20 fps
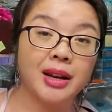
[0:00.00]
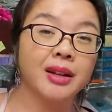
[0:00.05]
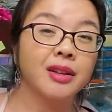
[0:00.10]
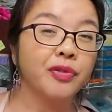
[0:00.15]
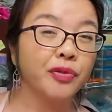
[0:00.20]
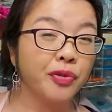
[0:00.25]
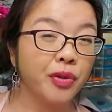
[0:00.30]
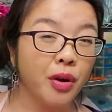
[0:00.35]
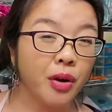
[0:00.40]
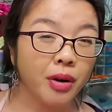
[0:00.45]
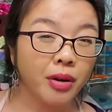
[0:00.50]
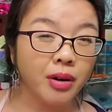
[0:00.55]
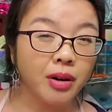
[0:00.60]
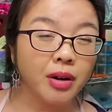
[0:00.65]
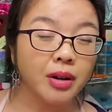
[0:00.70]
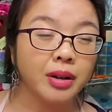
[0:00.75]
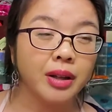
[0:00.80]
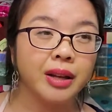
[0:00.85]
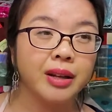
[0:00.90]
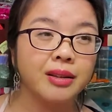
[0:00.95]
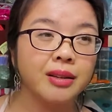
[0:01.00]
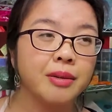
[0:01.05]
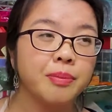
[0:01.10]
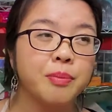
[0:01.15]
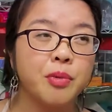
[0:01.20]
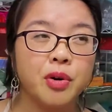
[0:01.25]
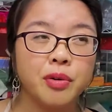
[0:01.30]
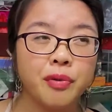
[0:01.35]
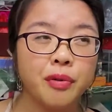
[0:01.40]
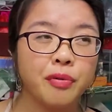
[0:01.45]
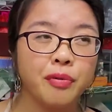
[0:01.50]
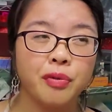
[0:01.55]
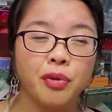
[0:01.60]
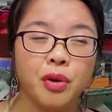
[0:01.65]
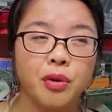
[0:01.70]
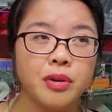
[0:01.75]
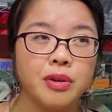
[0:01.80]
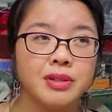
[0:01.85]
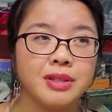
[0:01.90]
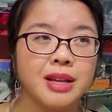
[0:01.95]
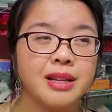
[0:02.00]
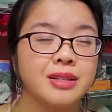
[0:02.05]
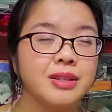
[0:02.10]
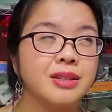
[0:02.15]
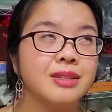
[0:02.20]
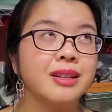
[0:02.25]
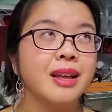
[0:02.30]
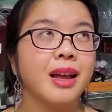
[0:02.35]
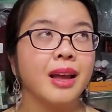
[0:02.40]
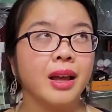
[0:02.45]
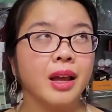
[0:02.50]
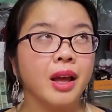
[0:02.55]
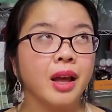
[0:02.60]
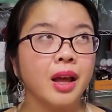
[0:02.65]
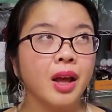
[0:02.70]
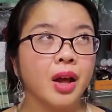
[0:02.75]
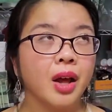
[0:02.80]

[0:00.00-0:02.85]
It is floral. It is a more of a floral scent. It's like